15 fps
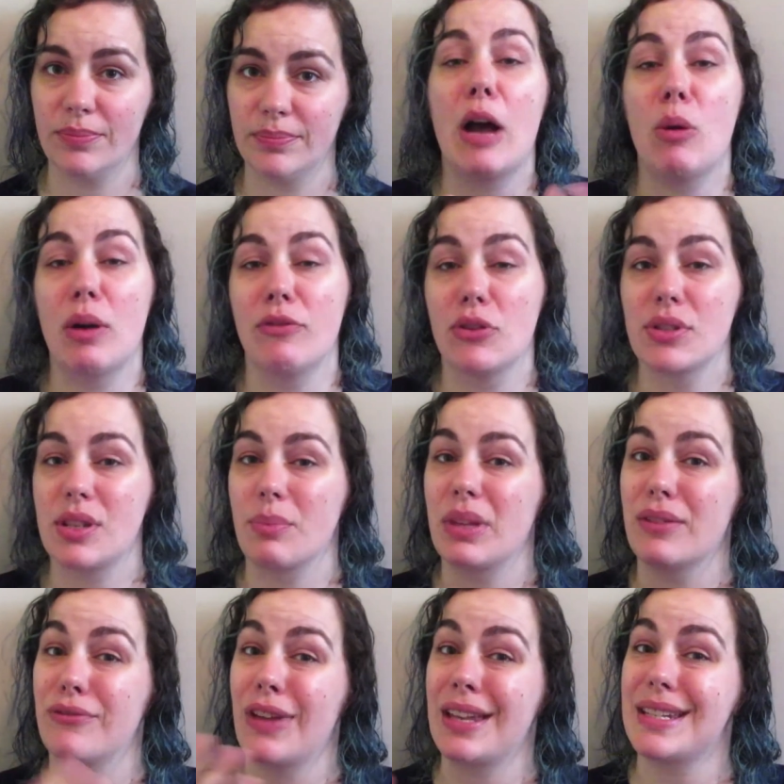However,
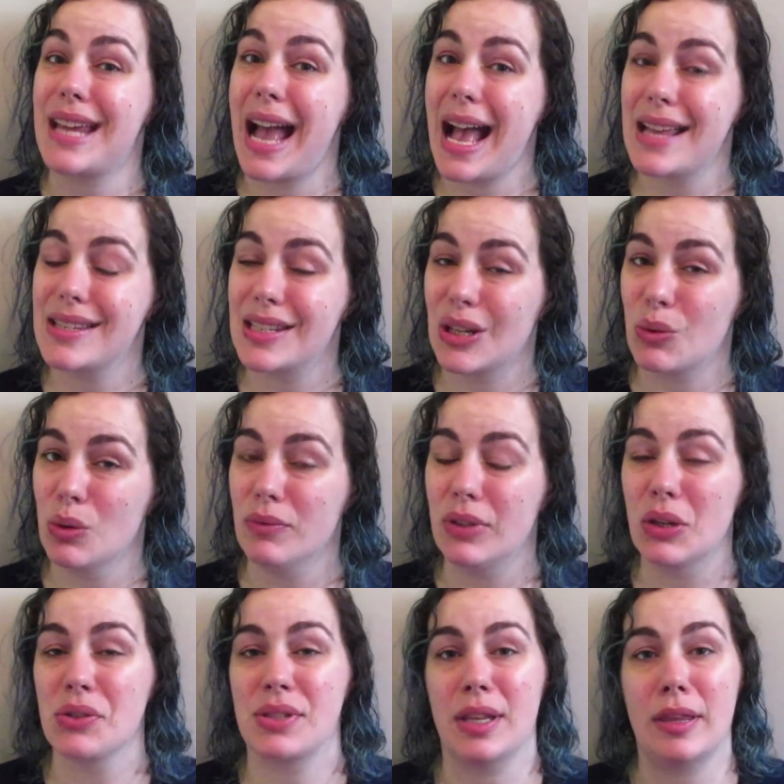something fantastic
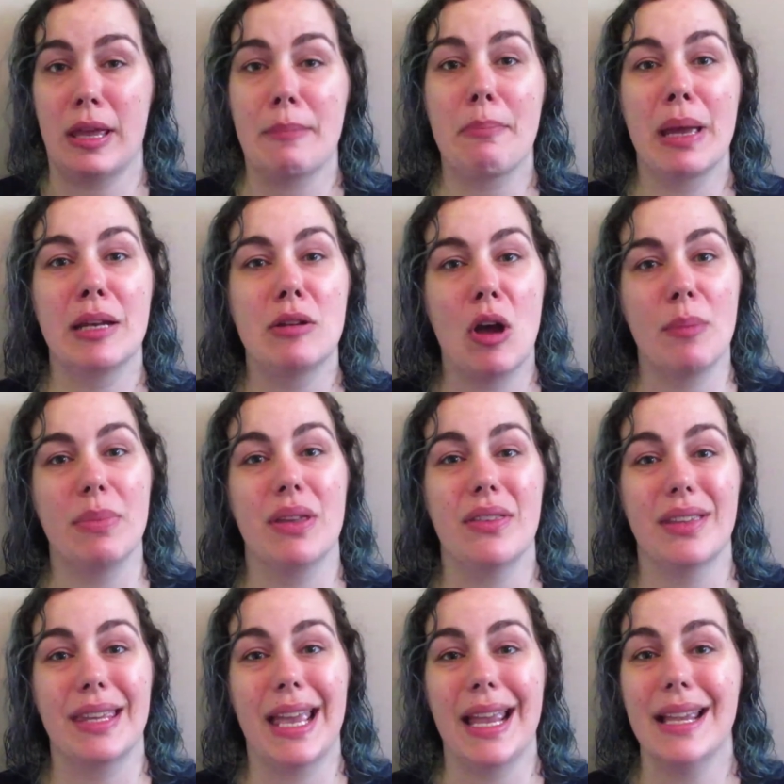reveals that that might not be
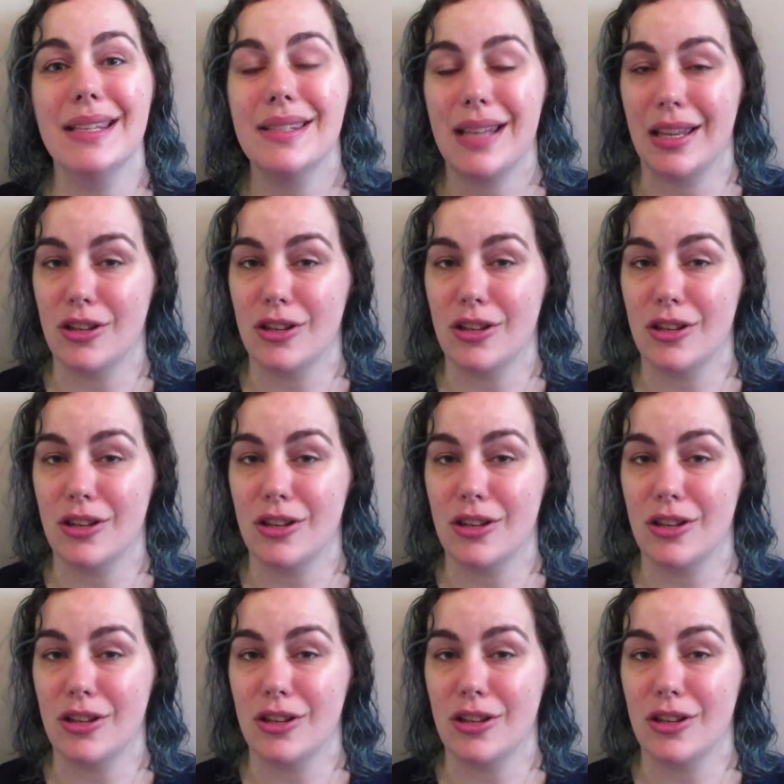the case,